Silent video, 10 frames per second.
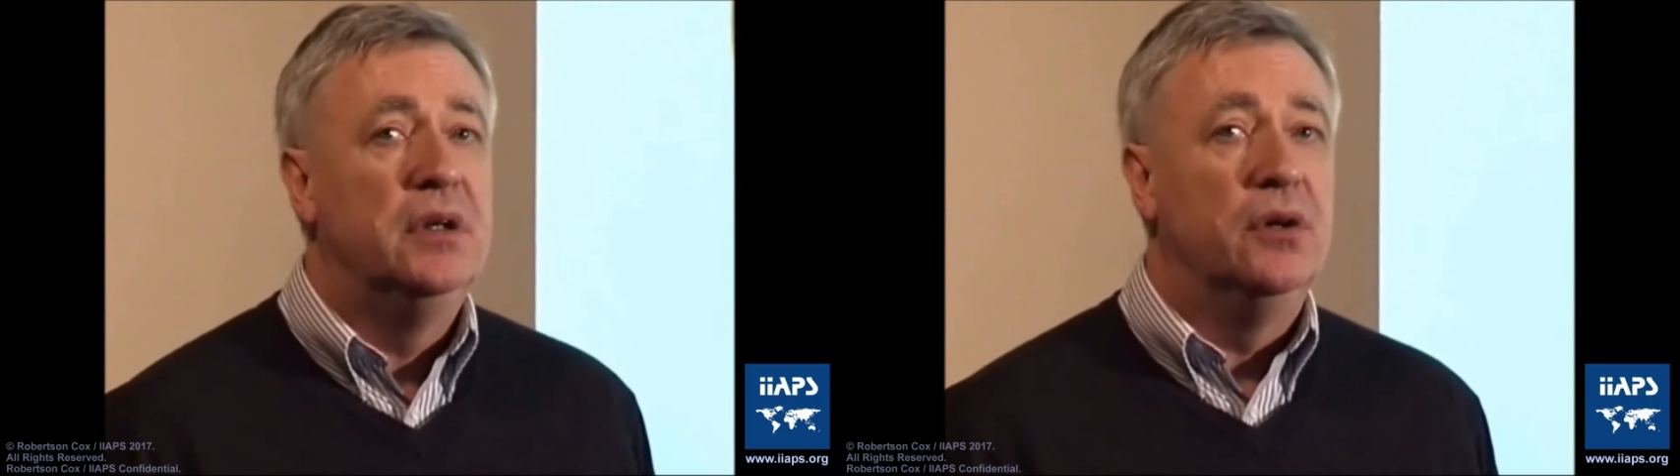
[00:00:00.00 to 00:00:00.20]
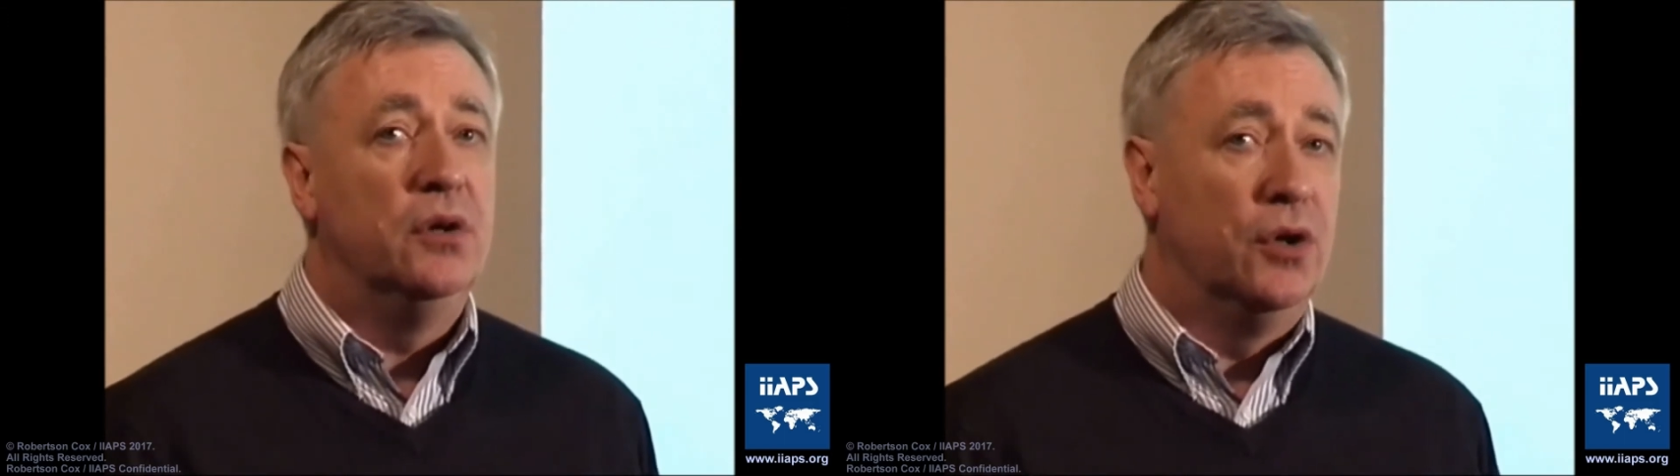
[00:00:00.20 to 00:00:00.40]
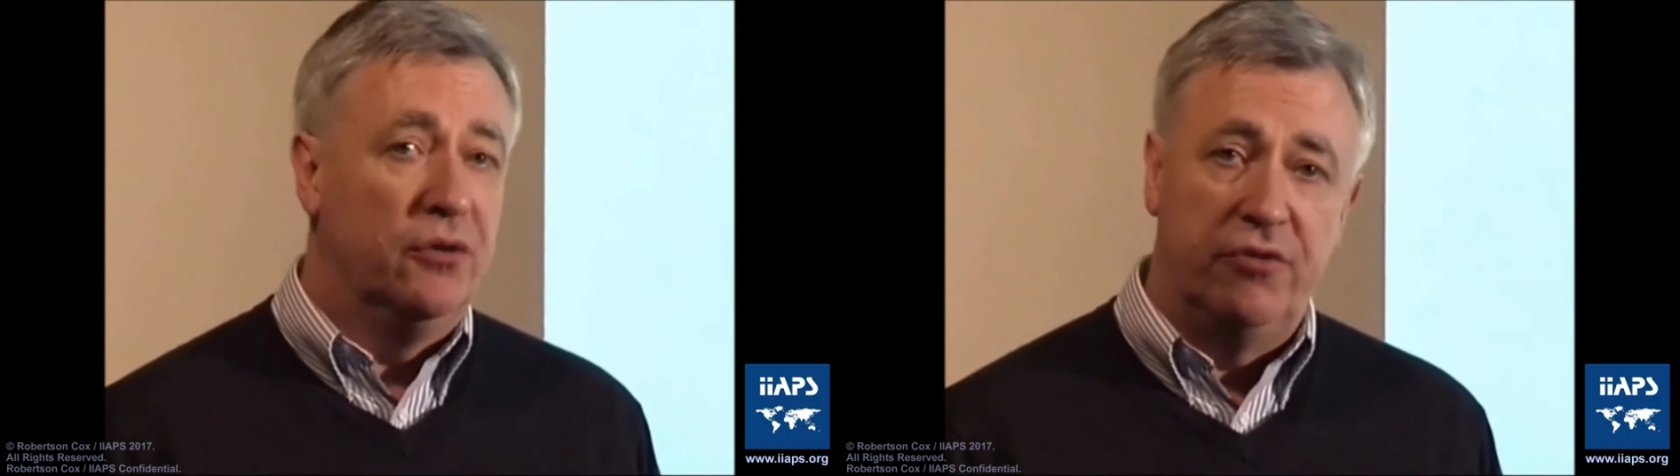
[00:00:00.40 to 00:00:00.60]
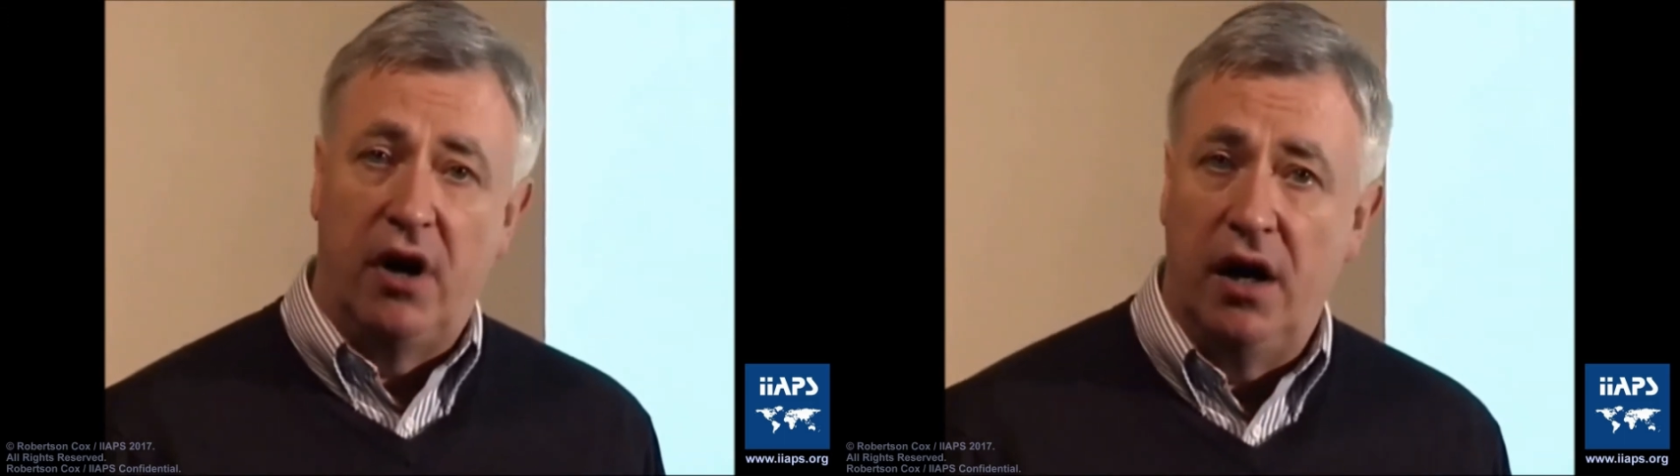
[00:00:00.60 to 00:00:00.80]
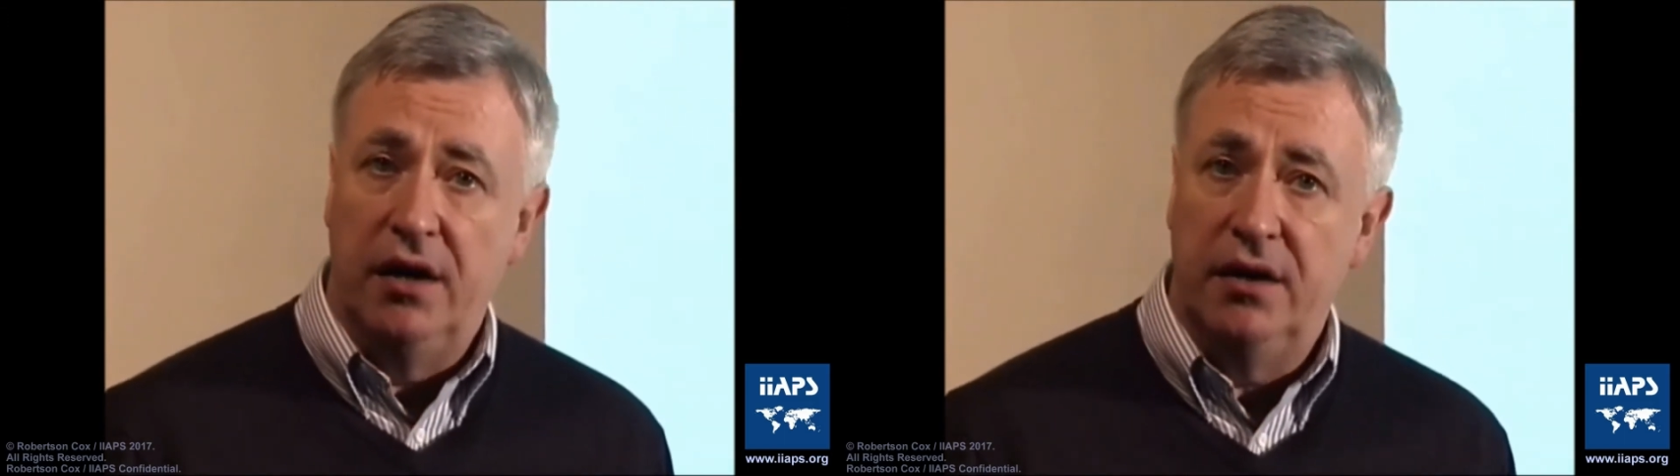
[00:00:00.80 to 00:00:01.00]
that we're going to
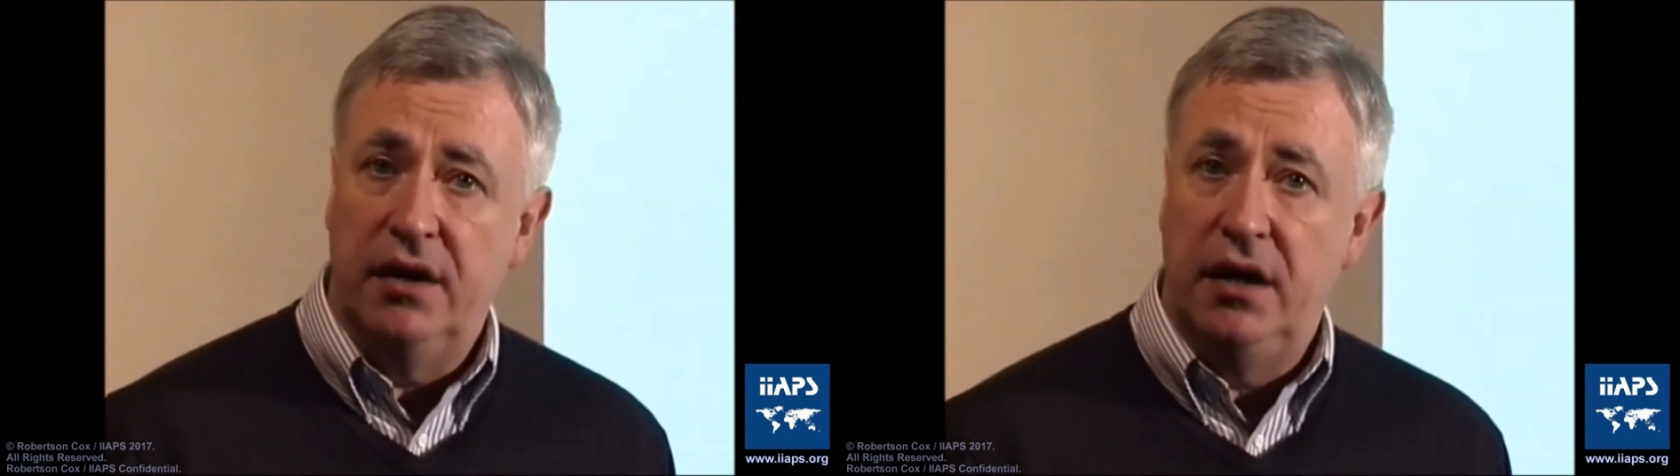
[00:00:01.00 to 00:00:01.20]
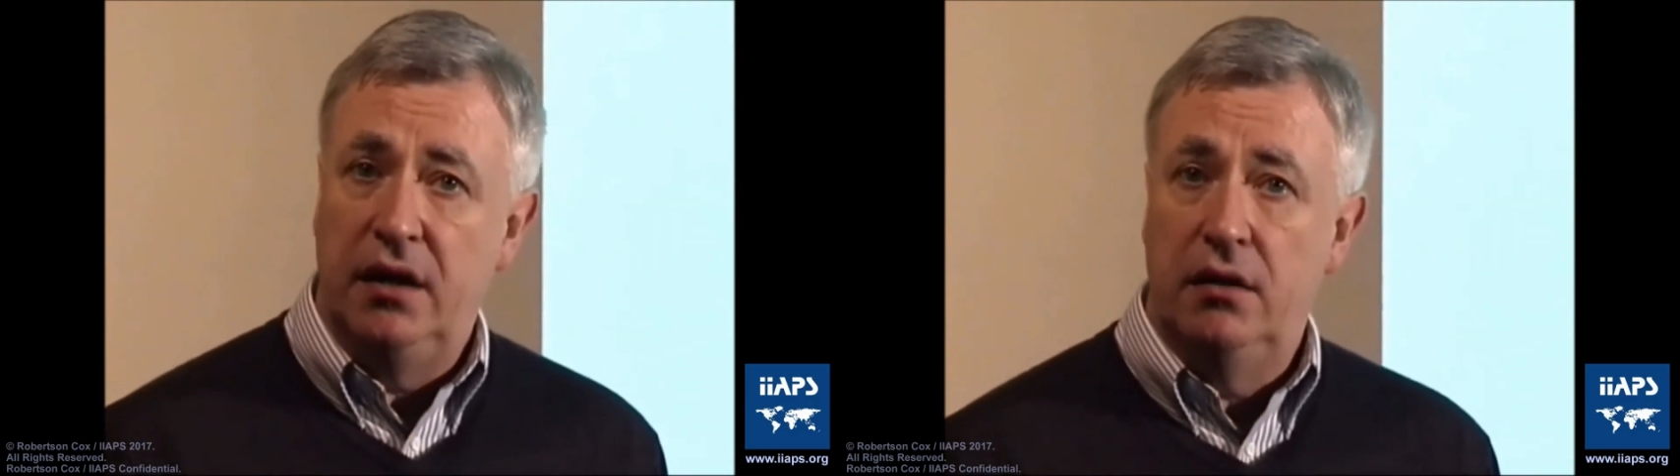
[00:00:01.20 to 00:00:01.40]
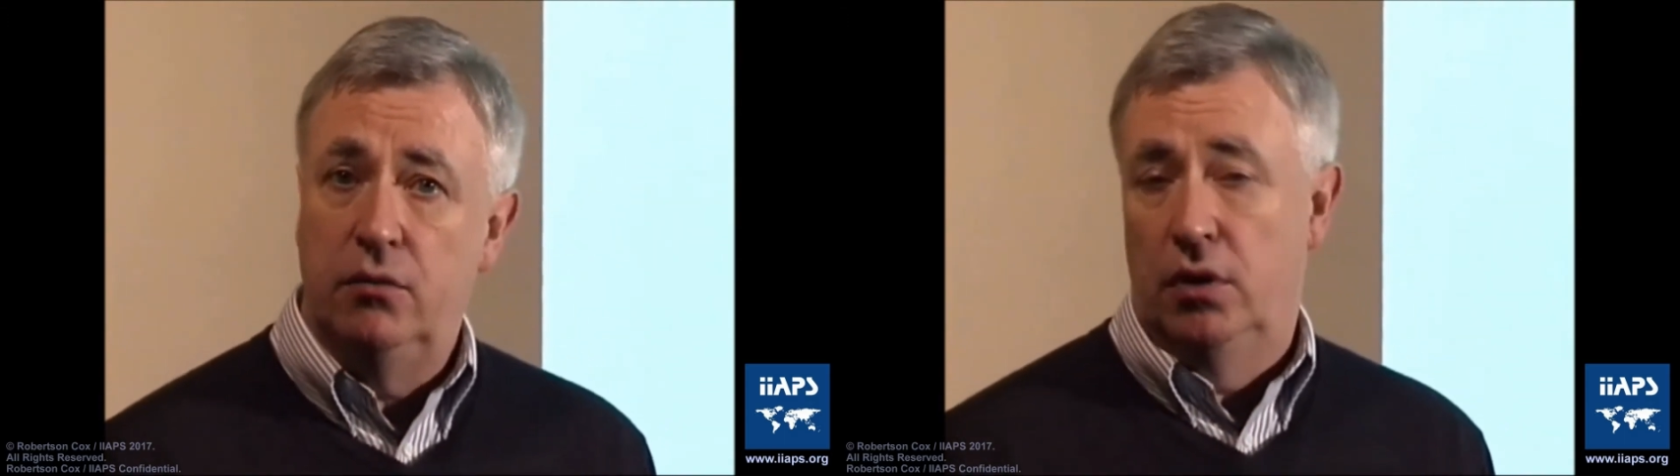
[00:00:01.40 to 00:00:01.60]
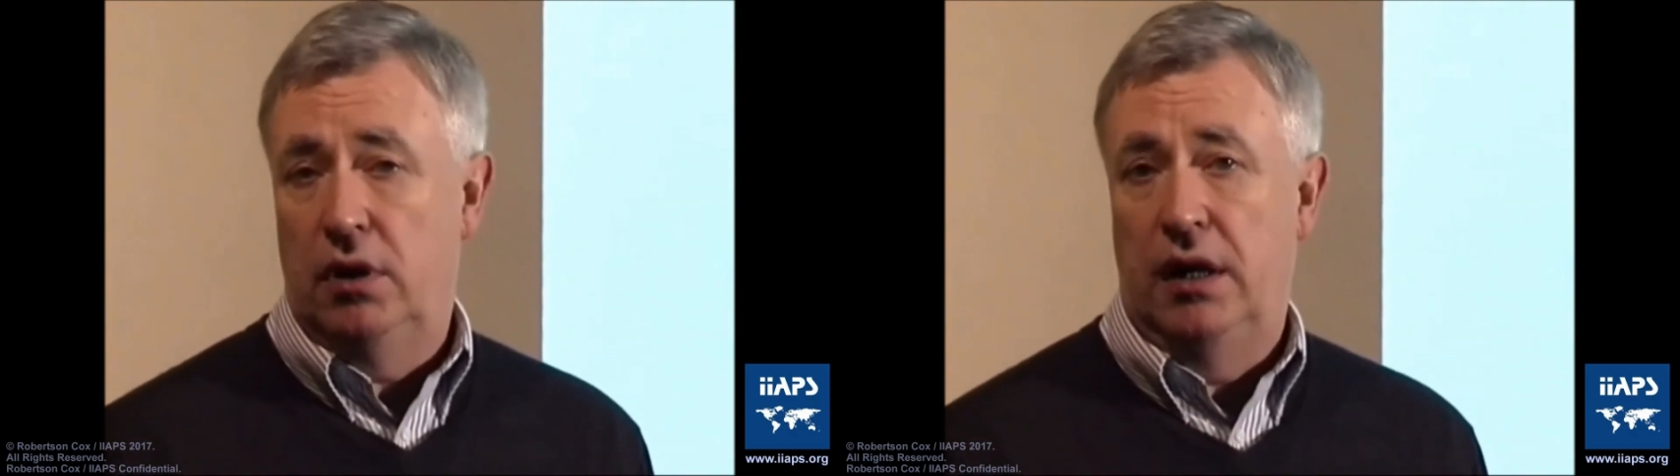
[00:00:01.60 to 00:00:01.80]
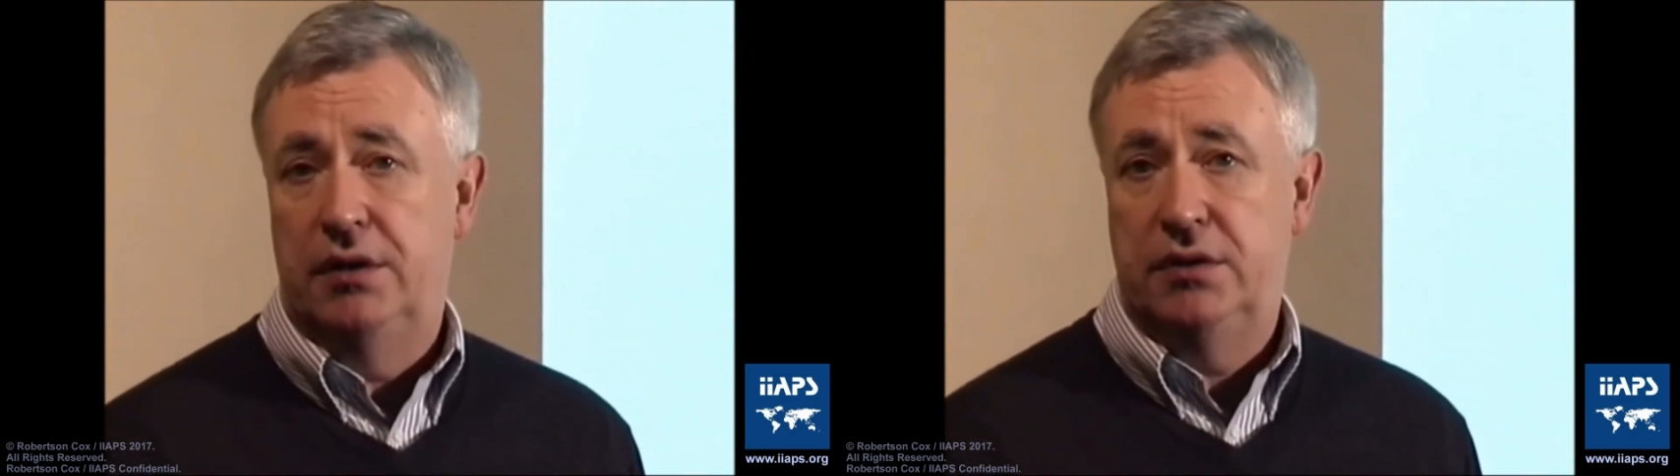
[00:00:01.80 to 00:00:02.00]
find in
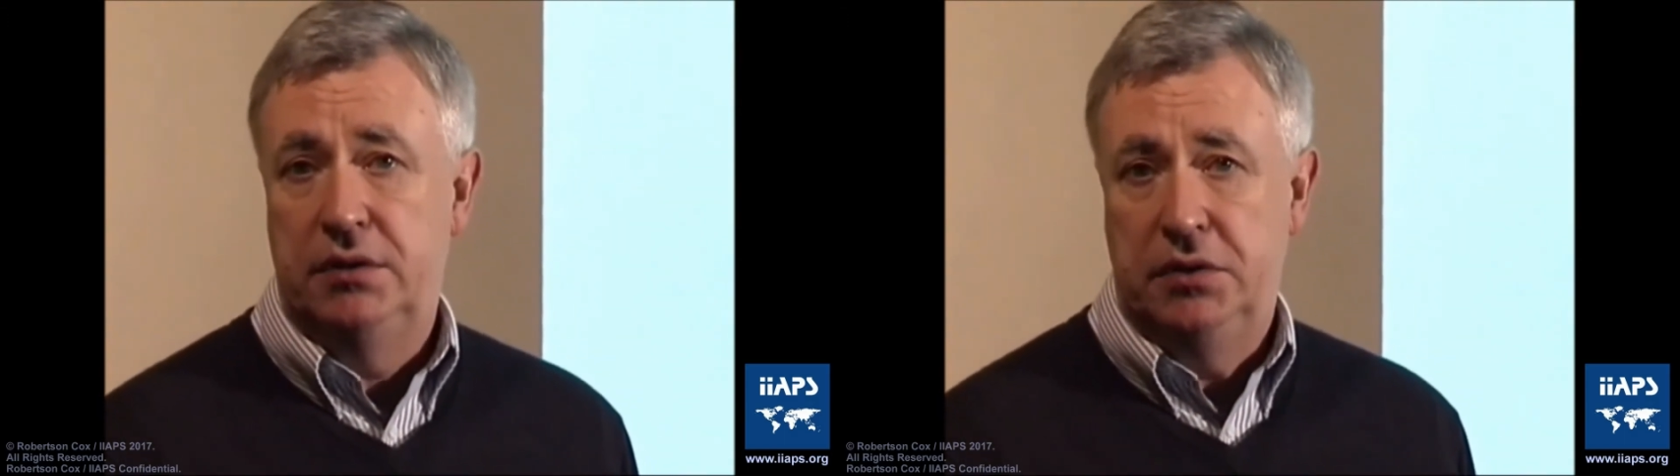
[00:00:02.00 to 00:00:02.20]
world-class,